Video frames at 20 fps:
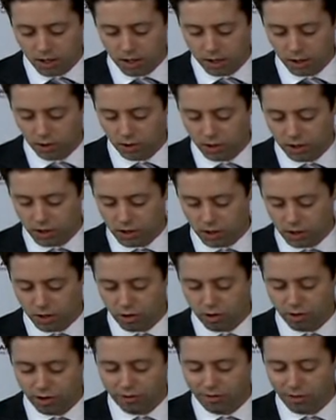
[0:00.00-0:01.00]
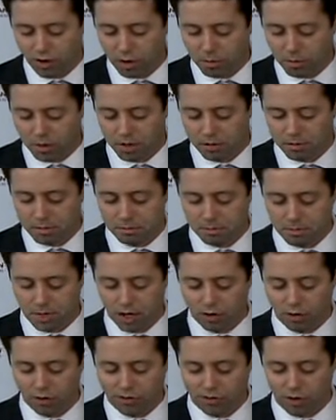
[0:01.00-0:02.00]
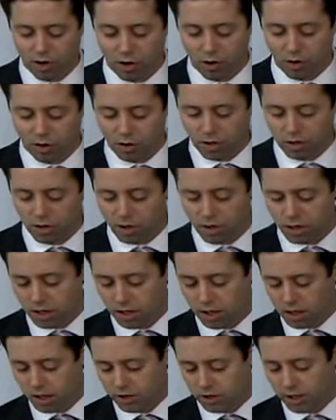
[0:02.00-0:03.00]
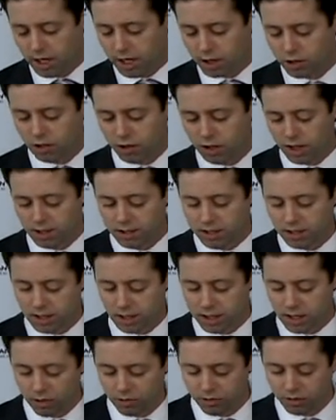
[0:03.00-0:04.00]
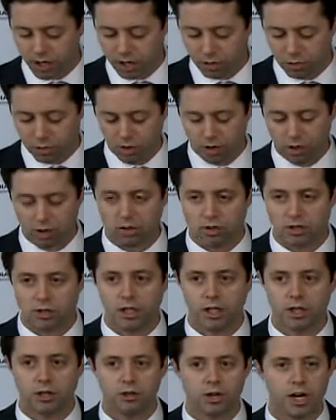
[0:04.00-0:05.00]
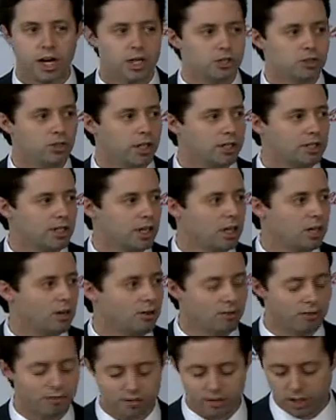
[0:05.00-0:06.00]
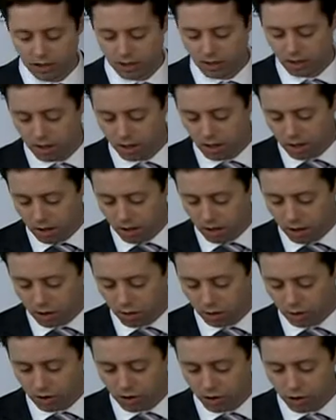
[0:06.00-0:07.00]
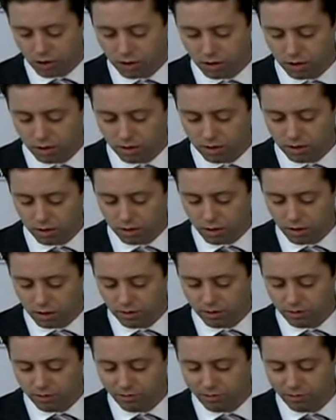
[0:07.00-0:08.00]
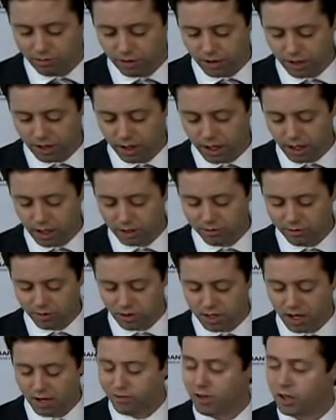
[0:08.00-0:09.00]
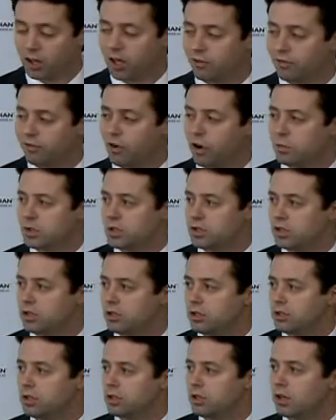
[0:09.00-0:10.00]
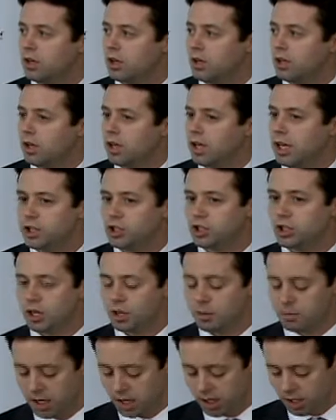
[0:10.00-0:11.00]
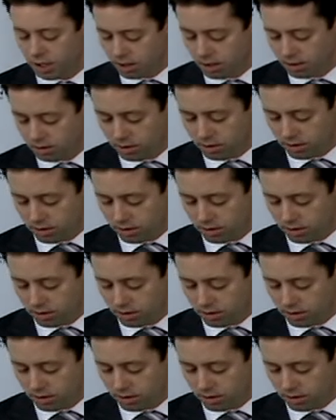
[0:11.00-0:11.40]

including Securing Pharma, BioForward, the National Latina Health Network, the International Anti-Counterfeiting Coalition, the Alliance for Safe Online Pharmacies, HDMA,